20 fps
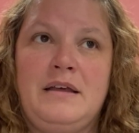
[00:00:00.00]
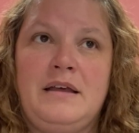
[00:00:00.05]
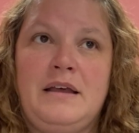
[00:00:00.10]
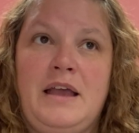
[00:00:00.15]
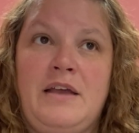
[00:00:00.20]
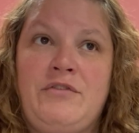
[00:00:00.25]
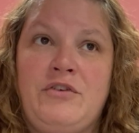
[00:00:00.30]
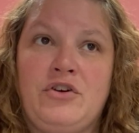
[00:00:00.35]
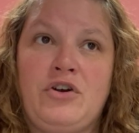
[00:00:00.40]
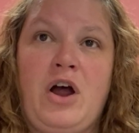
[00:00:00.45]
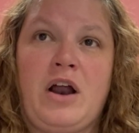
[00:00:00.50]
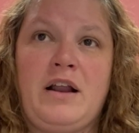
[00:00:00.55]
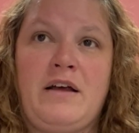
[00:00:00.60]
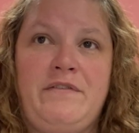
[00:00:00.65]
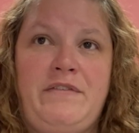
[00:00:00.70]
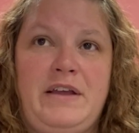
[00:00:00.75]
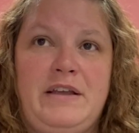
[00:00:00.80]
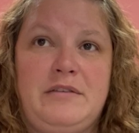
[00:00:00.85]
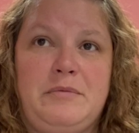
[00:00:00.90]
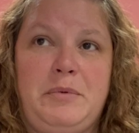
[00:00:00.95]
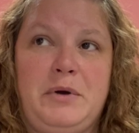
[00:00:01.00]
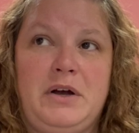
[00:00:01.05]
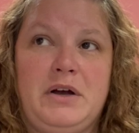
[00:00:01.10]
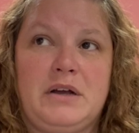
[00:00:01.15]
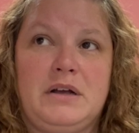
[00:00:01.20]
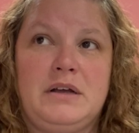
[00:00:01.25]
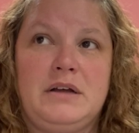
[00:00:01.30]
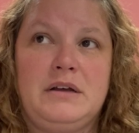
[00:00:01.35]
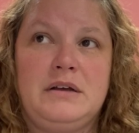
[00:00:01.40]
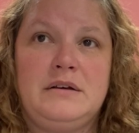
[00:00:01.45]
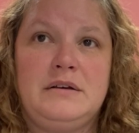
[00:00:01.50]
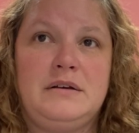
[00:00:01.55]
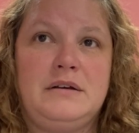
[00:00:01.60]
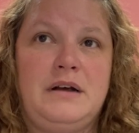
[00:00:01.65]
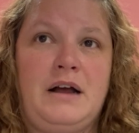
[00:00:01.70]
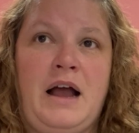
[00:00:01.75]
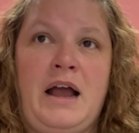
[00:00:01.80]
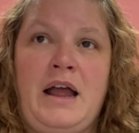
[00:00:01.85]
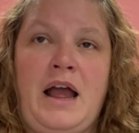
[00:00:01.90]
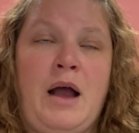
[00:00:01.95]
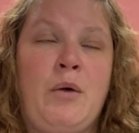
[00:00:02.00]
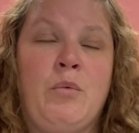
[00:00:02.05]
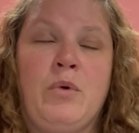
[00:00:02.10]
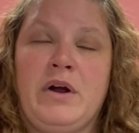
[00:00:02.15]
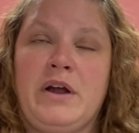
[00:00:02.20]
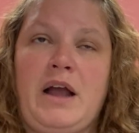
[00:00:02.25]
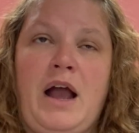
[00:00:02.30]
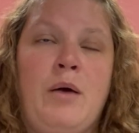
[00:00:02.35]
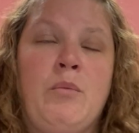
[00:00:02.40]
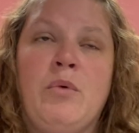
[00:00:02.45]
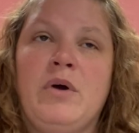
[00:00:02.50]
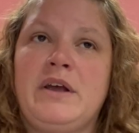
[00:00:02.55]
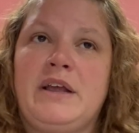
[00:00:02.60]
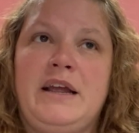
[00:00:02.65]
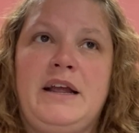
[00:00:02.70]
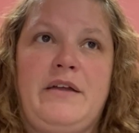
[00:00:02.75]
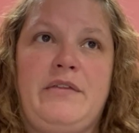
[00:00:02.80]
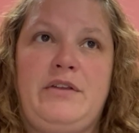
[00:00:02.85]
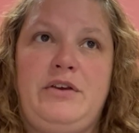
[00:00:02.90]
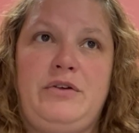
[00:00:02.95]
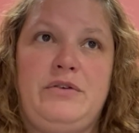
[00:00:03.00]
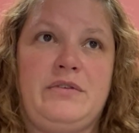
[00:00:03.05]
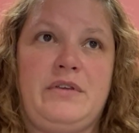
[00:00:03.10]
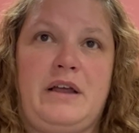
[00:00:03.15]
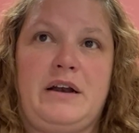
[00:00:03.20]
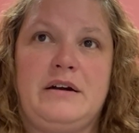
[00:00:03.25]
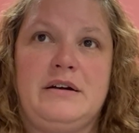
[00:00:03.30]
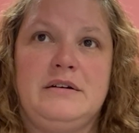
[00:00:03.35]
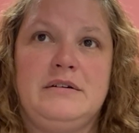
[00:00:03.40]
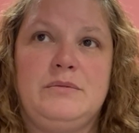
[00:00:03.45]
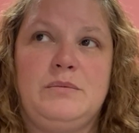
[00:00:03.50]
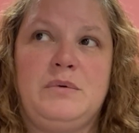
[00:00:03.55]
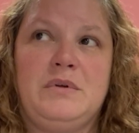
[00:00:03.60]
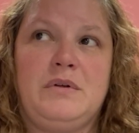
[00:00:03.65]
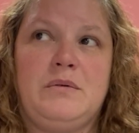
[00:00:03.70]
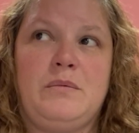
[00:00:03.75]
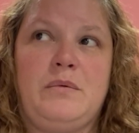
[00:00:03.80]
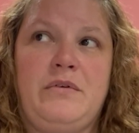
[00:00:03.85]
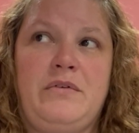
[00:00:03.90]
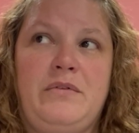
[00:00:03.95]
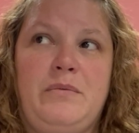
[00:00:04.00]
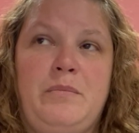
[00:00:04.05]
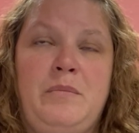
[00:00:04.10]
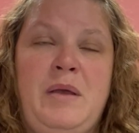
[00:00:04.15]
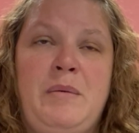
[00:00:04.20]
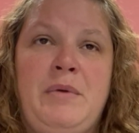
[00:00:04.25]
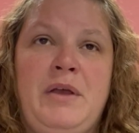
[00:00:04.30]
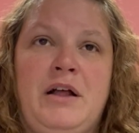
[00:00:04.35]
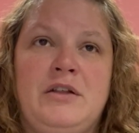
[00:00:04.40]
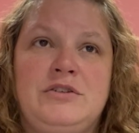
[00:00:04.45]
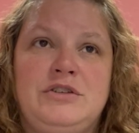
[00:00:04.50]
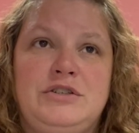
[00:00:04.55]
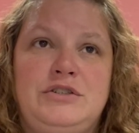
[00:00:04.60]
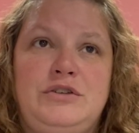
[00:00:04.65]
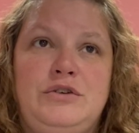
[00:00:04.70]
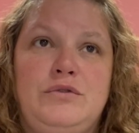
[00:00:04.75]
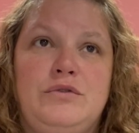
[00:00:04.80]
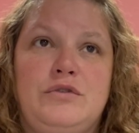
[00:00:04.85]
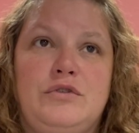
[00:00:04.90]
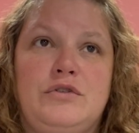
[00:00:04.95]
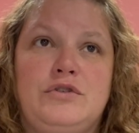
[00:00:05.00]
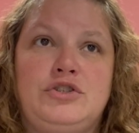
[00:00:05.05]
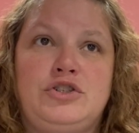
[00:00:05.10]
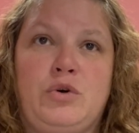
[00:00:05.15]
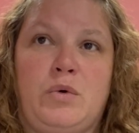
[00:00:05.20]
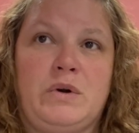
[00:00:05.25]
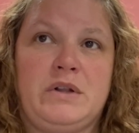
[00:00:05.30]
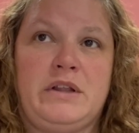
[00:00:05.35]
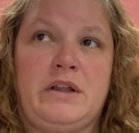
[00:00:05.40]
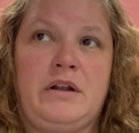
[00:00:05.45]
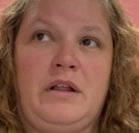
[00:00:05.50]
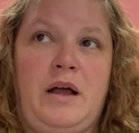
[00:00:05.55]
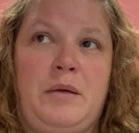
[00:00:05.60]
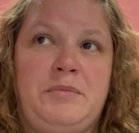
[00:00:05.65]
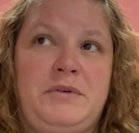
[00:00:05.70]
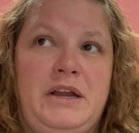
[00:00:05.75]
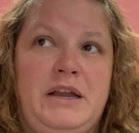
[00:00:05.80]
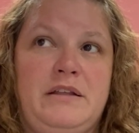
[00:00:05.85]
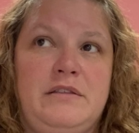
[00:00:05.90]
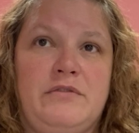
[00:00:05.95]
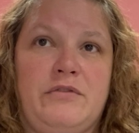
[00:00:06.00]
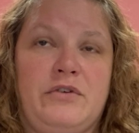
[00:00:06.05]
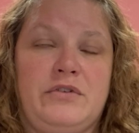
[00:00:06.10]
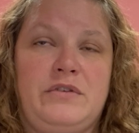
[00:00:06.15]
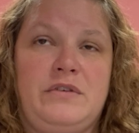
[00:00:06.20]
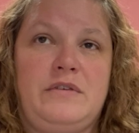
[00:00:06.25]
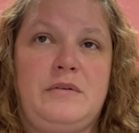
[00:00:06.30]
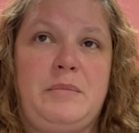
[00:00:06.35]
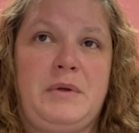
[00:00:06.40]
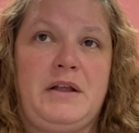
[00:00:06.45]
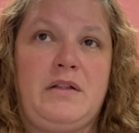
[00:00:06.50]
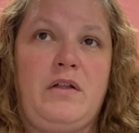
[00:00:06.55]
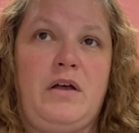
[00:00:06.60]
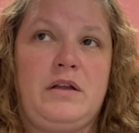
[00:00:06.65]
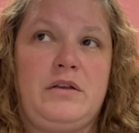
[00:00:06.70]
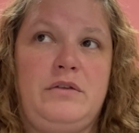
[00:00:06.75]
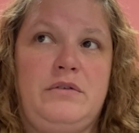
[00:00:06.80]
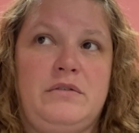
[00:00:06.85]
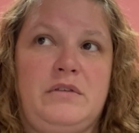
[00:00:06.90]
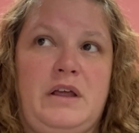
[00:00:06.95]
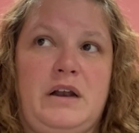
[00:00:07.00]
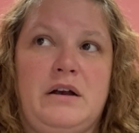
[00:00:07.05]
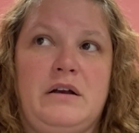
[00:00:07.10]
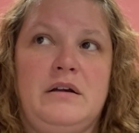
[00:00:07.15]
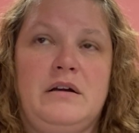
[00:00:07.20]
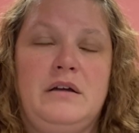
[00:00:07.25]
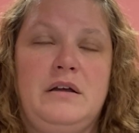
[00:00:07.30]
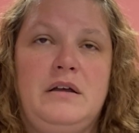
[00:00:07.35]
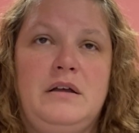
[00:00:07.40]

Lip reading: If you're not on Facebook, I'm working on the newsletter. Maybe I'll just do short little updates versus a big long newsletter.